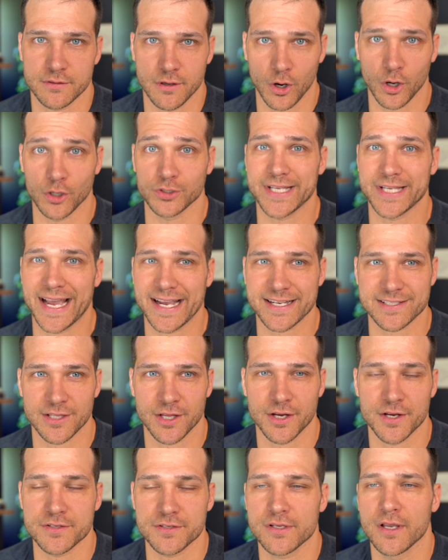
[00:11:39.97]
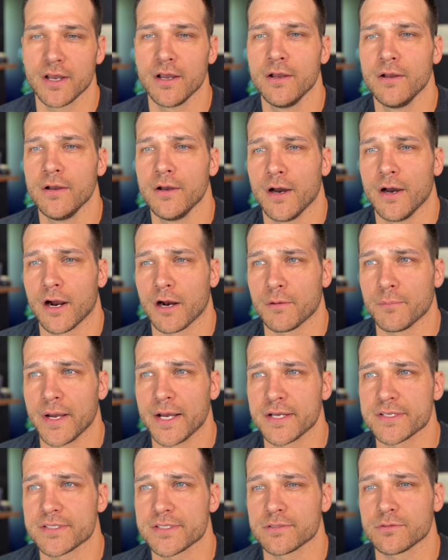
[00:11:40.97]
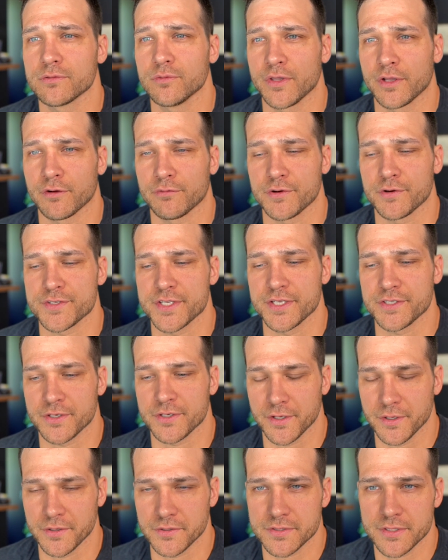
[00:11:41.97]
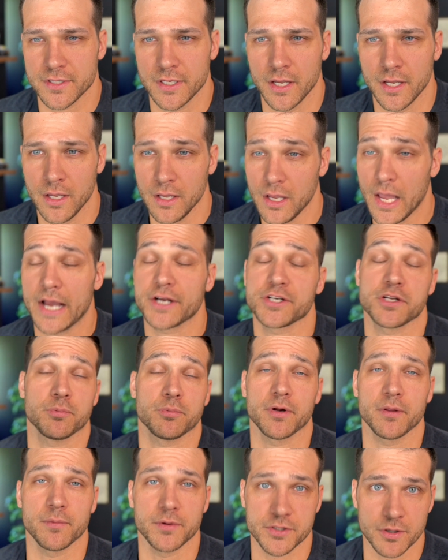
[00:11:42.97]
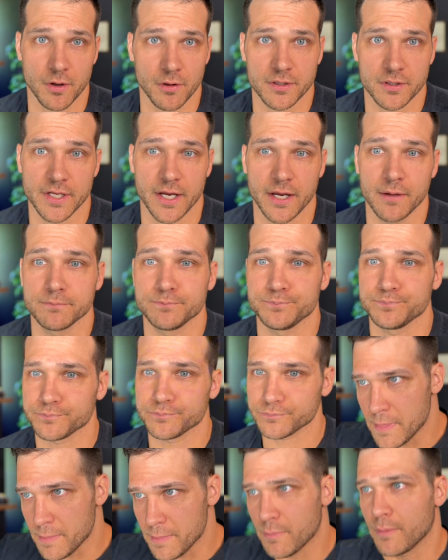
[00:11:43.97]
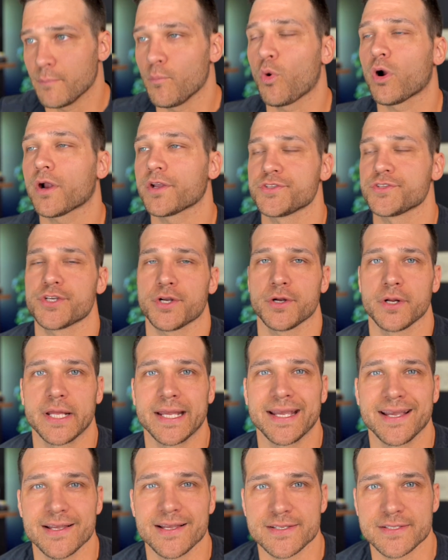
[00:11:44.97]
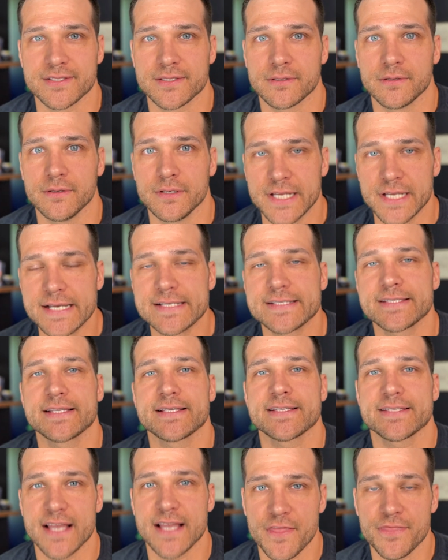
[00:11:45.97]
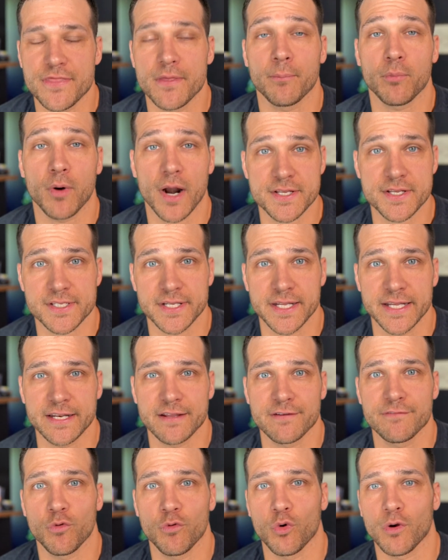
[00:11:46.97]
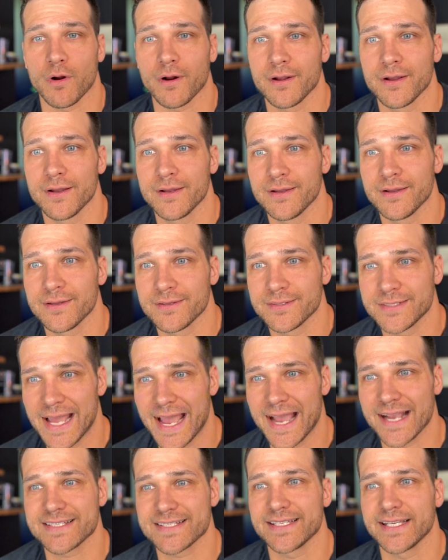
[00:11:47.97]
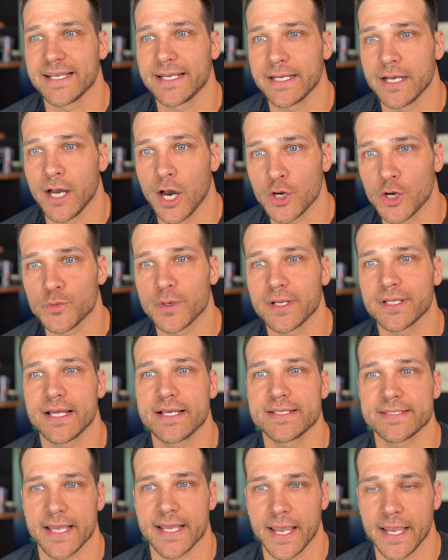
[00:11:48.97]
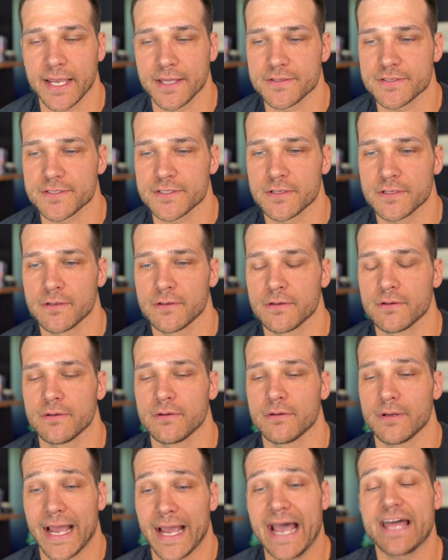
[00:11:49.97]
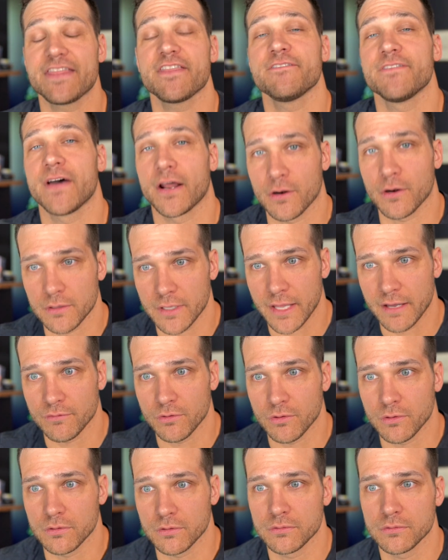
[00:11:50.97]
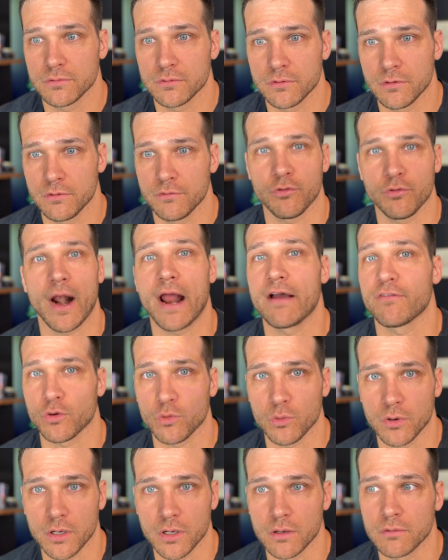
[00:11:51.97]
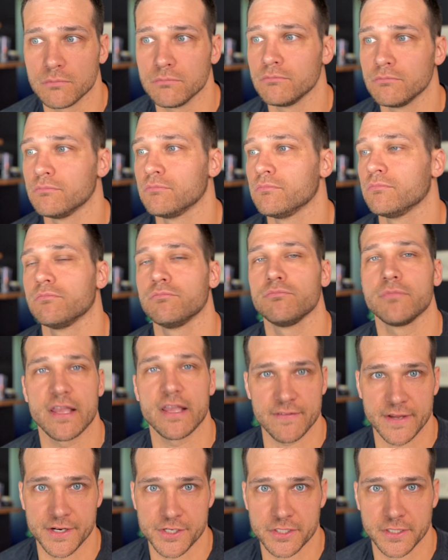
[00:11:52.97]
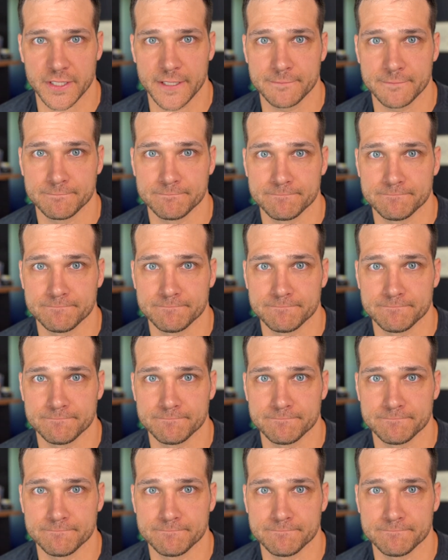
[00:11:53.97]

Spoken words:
all tax laws are a mess when they're first introduced. Actually, pretty much all the time. But more concerning is, does this set the precedent for taxing unrealized gains at the federal level for everyone eventually?